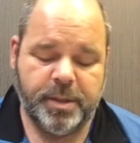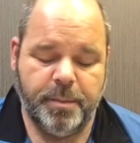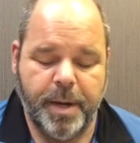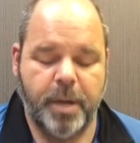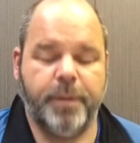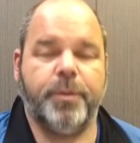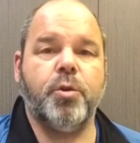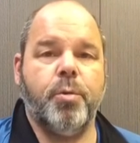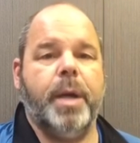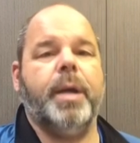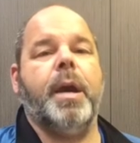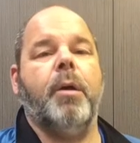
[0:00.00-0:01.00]
It's the amount of
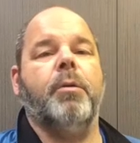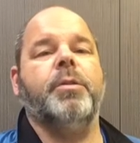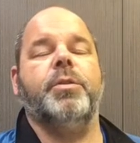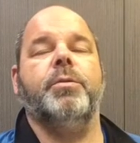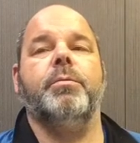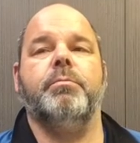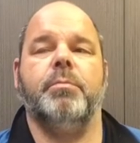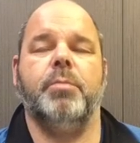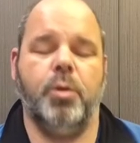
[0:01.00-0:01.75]
credit hours you